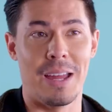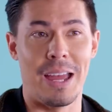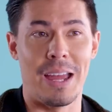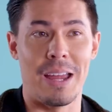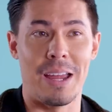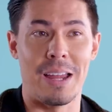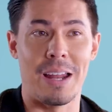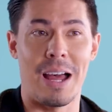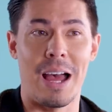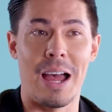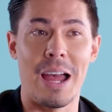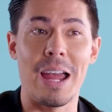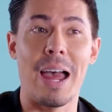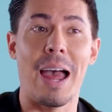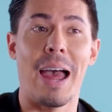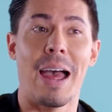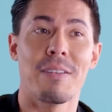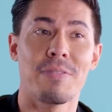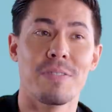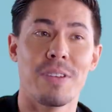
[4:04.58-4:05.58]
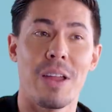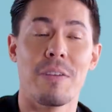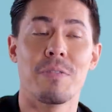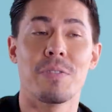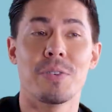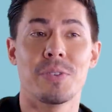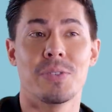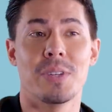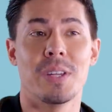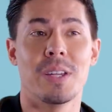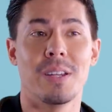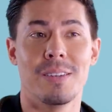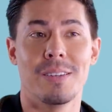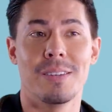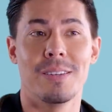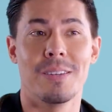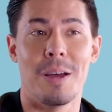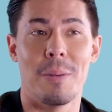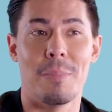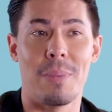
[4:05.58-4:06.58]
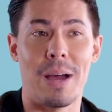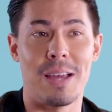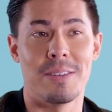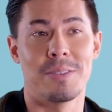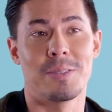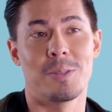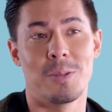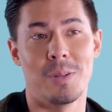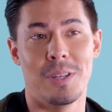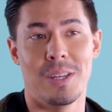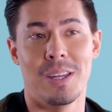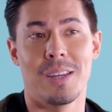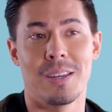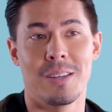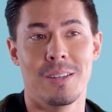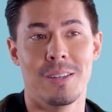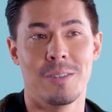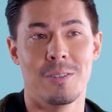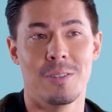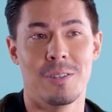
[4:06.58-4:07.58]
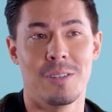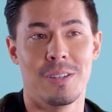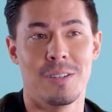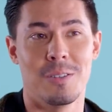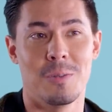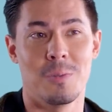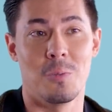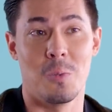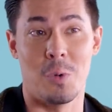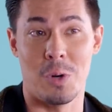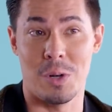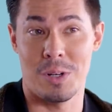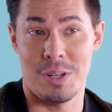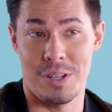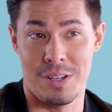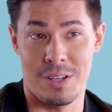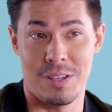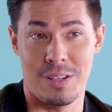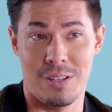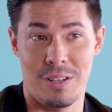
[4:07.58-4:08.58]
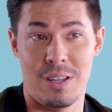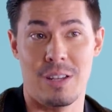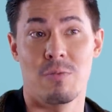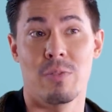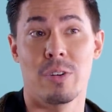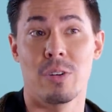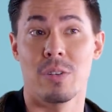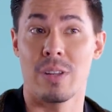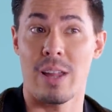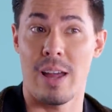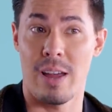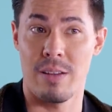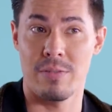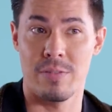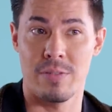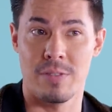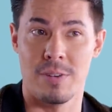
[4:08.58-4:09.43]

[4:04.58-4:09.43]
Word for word: and I have never seen a bicycle kick work in real life.